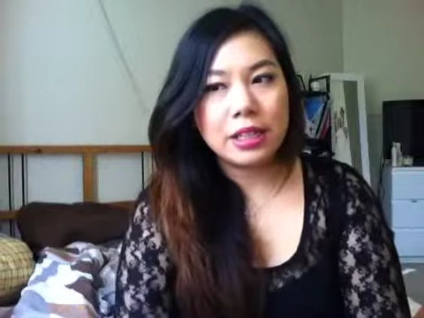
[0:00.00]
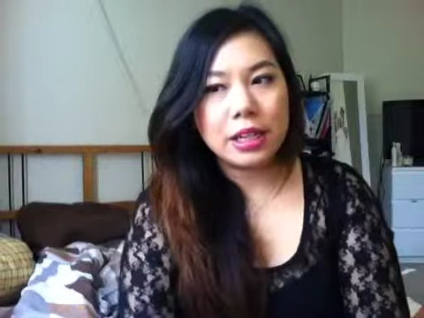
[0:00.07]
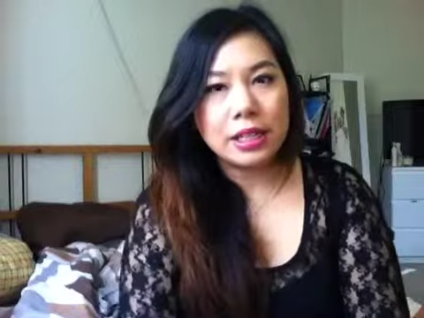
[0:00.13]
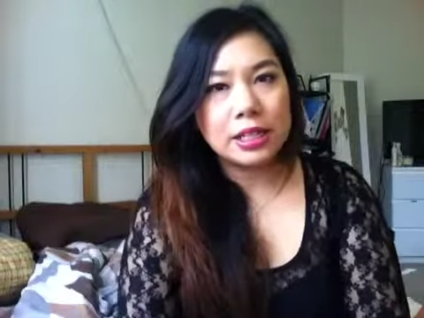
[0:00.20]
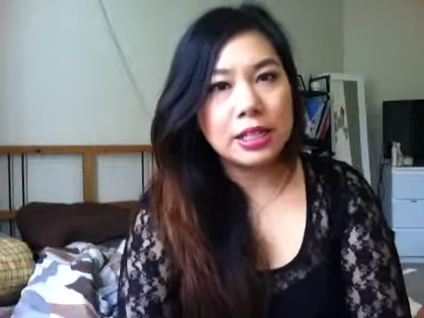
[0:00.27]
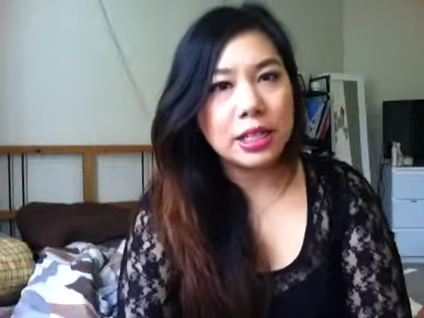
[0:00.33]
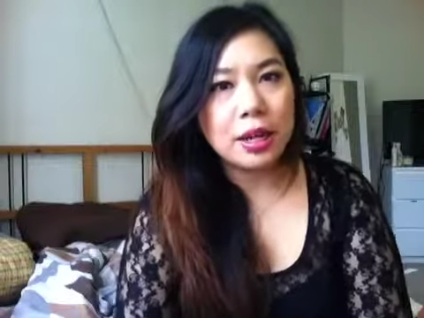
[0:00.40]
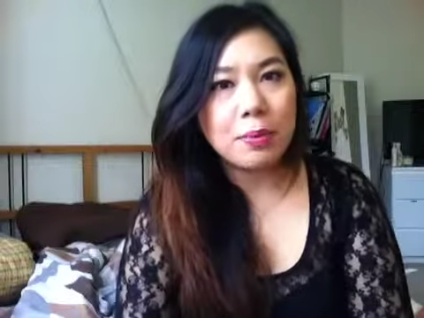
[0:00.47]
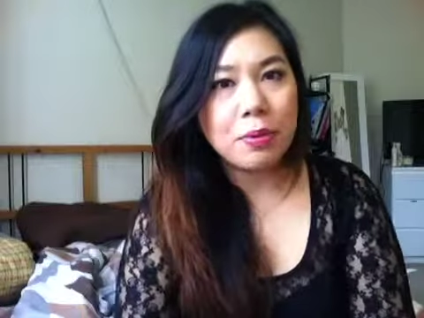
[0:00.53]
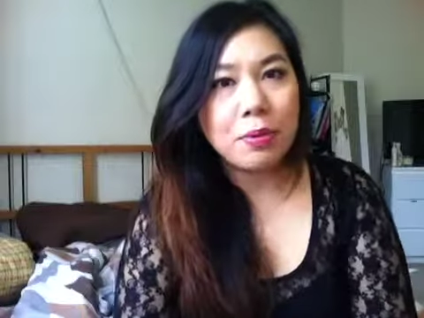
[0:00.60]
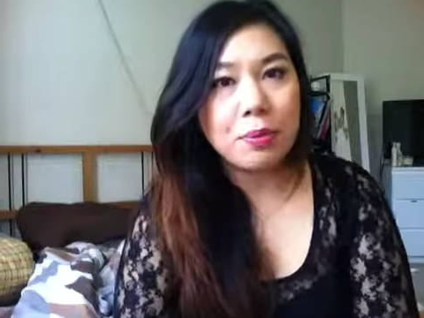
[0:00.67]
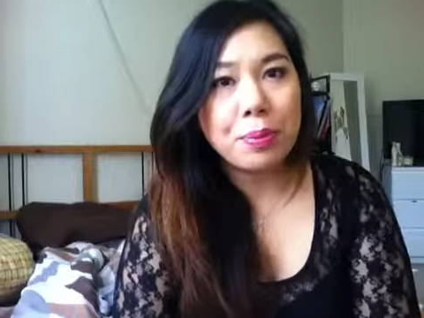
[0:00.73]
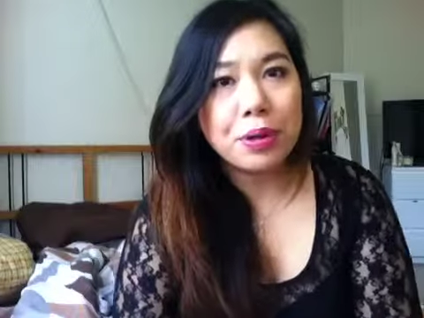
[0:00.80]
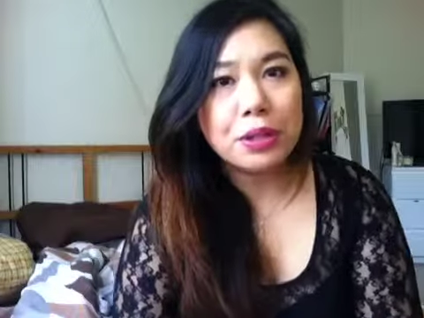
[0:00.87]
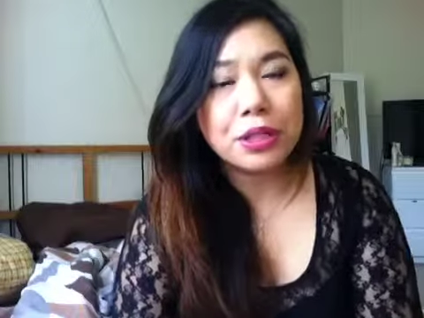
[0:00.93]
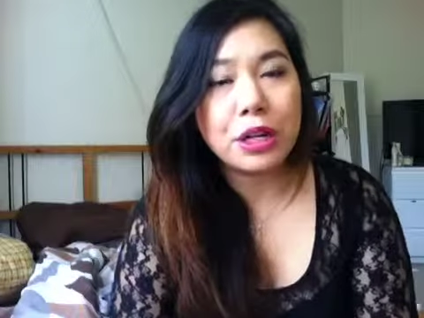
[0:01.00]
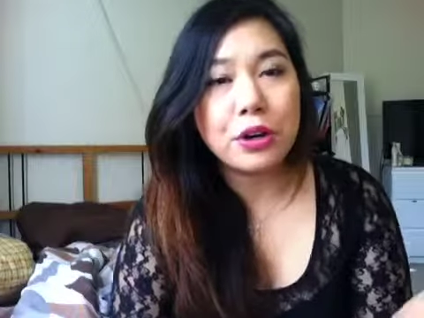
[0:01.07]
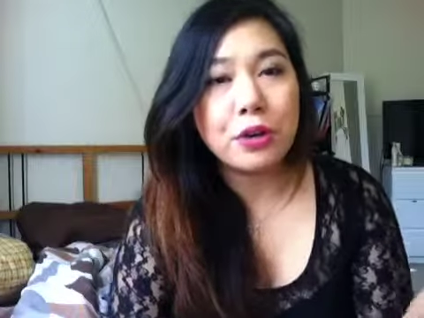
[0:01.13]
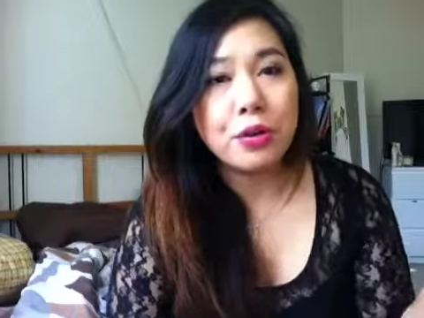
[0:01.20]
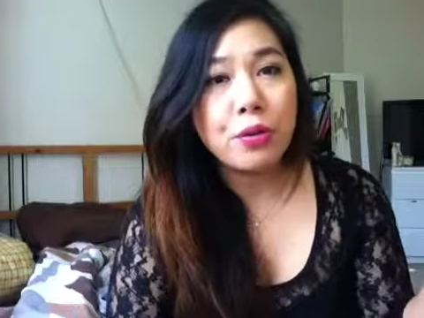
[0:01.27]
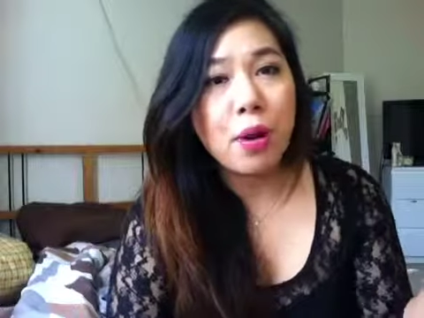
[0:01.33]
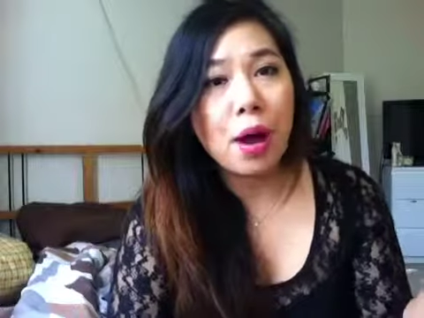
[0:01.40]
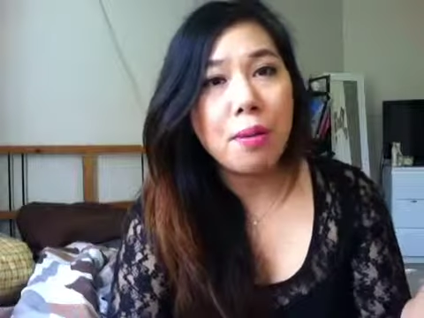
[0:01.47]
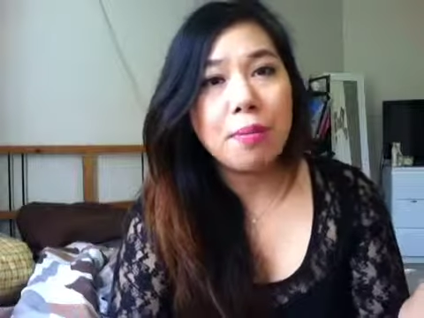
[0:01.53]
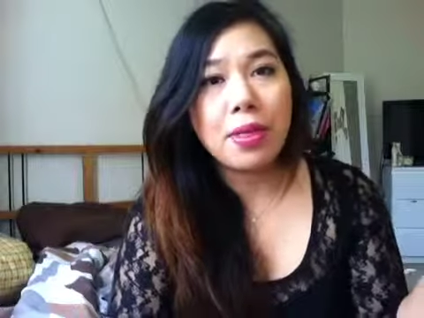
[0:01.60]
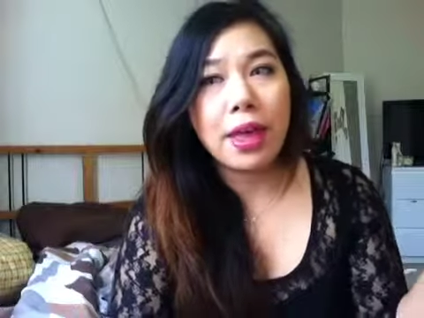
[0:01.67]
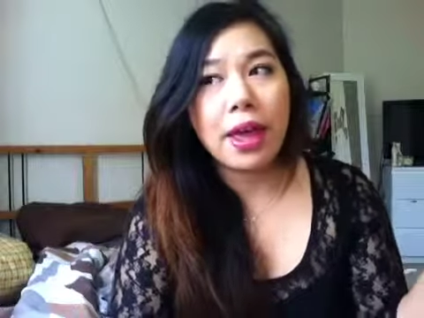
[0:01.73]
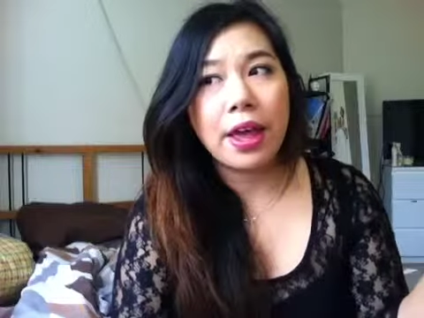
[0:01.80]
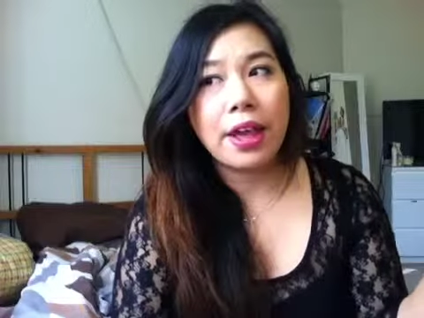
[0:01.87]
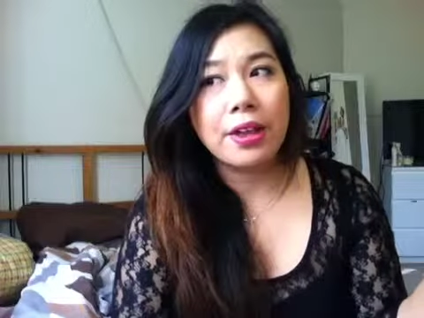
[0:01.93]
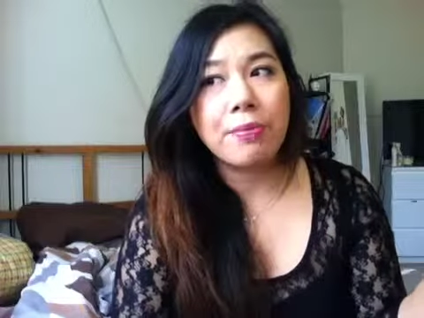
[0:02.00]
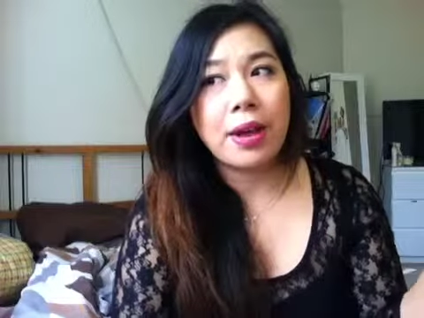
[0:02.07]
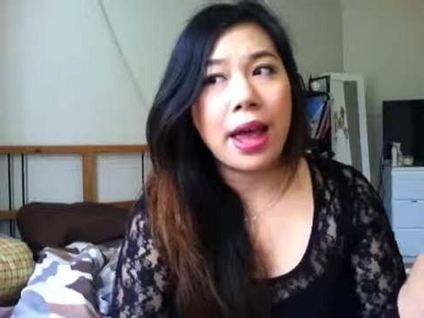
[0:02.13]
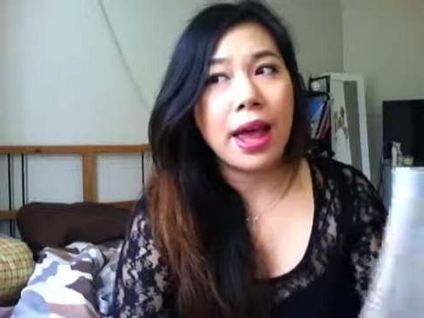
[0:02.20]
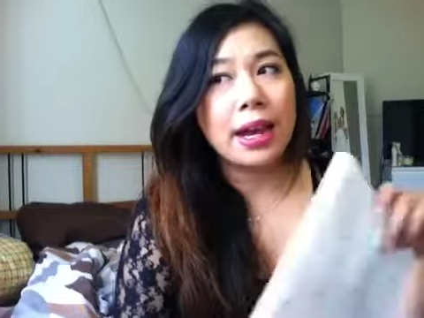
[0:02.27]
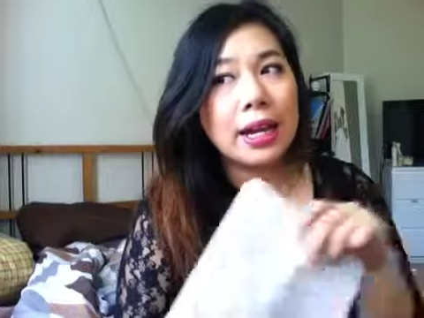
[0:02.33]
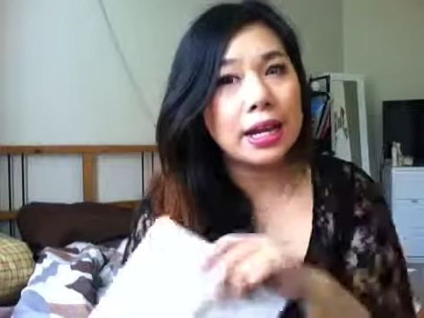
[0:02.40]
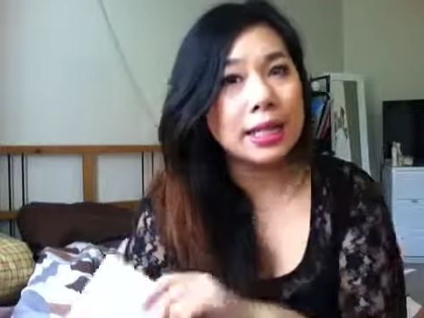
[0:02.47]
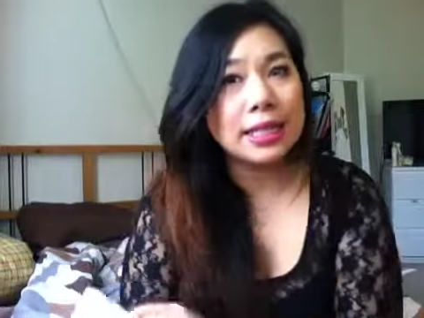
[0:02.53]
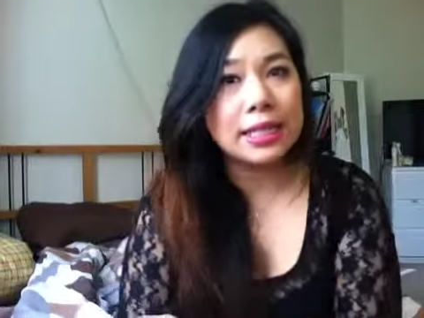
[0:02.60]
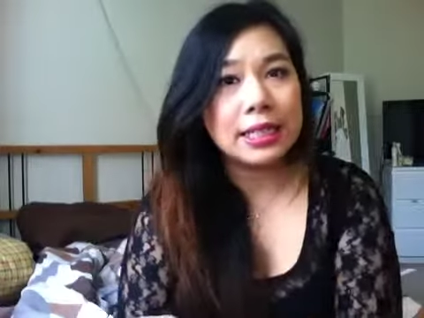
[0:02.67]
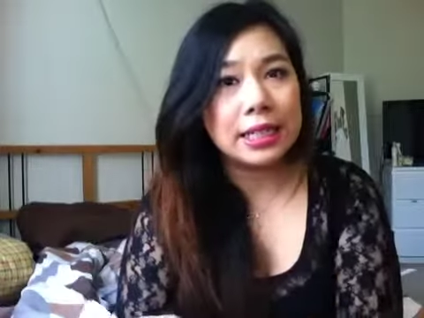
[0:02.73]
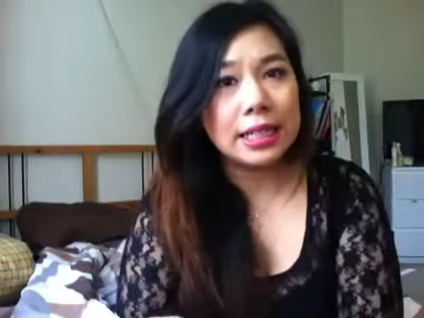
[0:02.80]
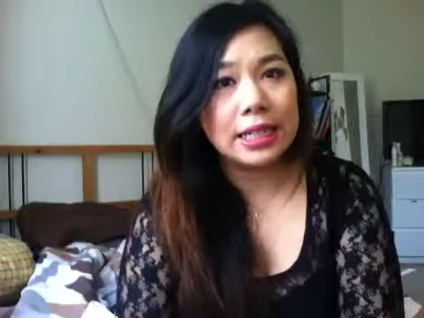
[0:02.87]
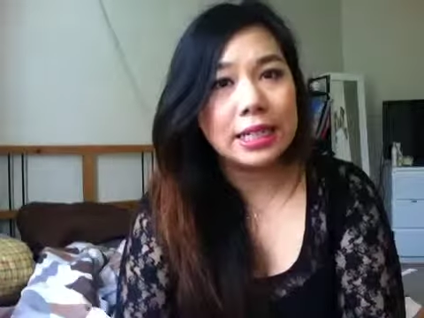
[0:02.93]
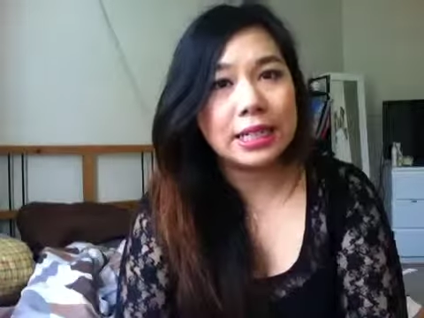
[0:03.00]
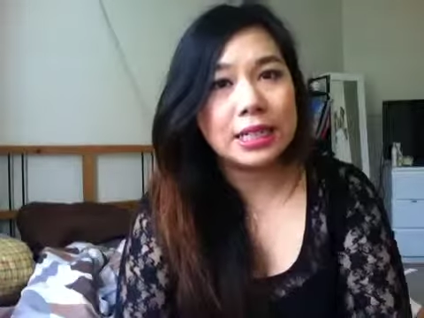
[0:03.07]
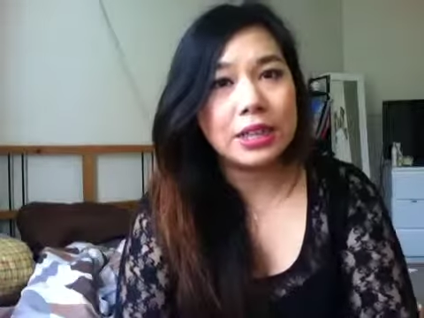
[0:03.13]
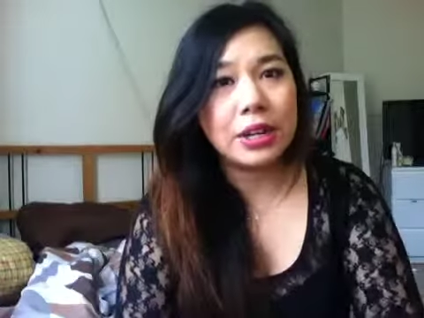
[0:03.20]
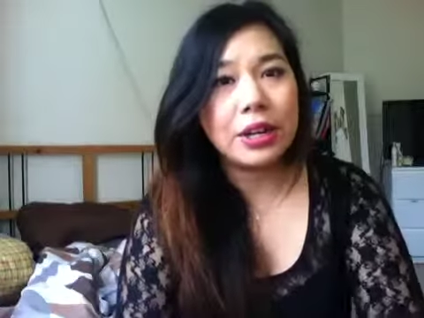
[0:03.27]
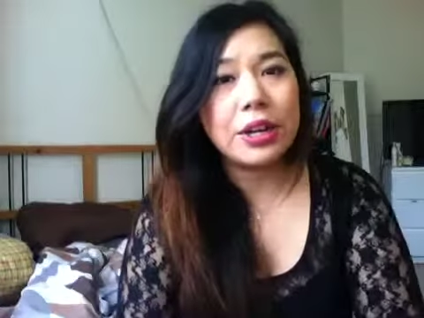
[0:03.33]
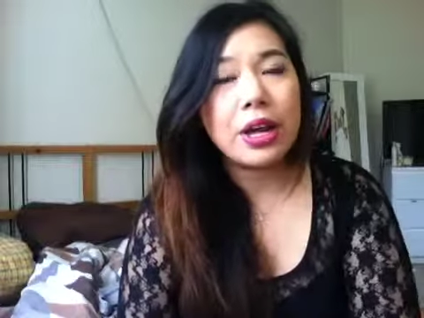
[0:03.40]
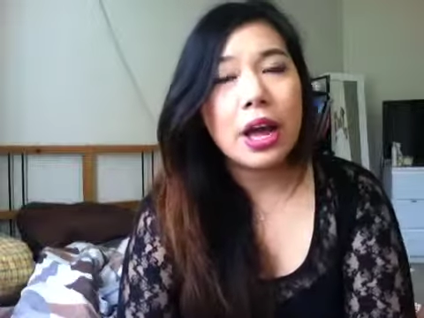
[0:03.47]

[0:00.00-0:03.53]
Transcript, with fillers: in Singapore because I grew up there in my adolescent years so